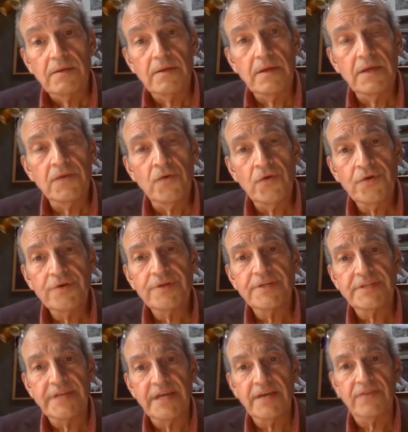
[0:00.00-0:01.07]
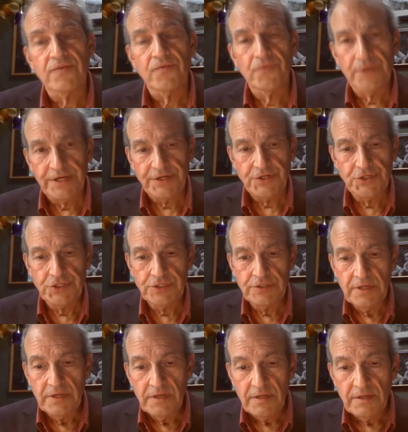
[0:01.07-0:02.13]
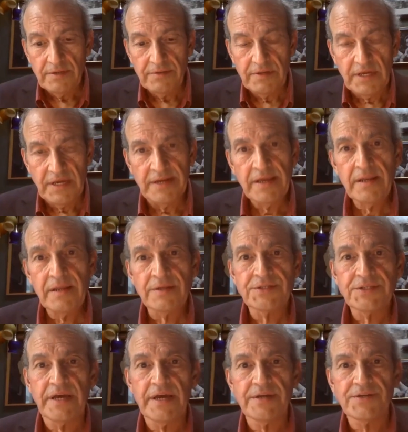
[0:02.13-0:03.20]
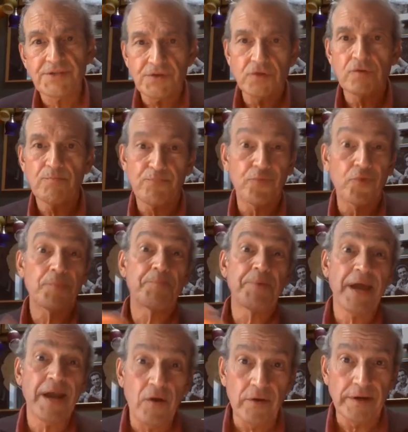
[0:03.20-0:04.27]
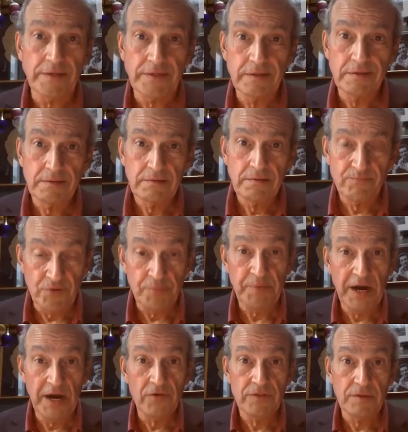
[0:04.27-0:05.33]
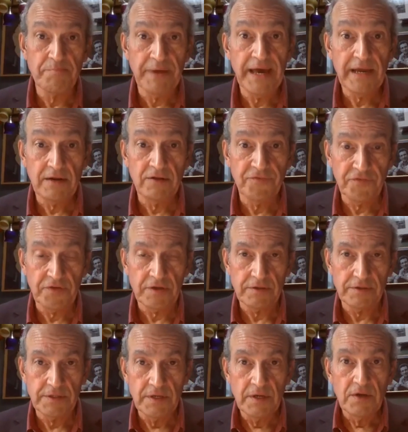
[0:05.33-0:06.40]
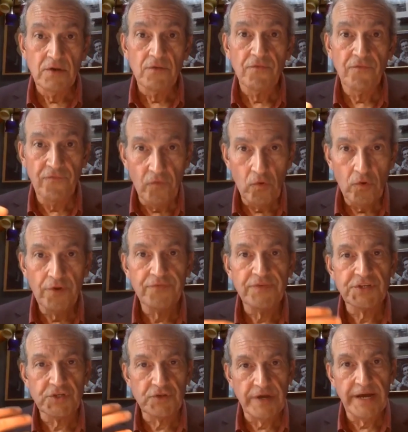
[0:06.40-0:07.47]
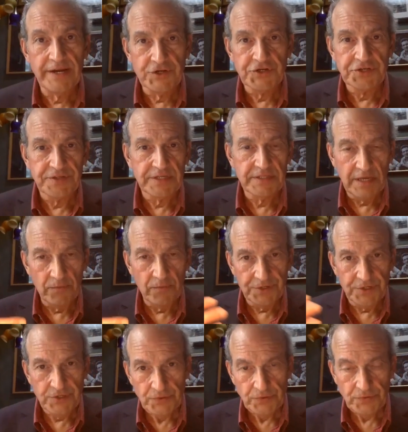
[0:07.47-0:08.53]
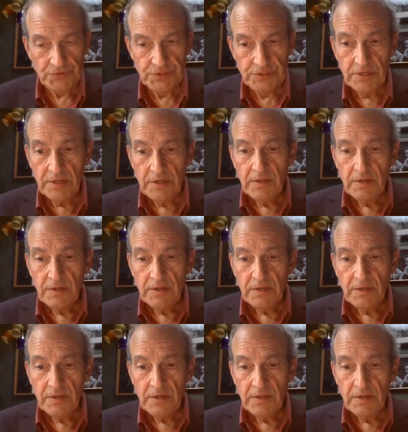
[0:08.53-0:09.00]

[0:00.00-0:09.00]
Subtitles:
In order to take the ridge, the Canadians had to prepare the battlefield for the strategy that they would use.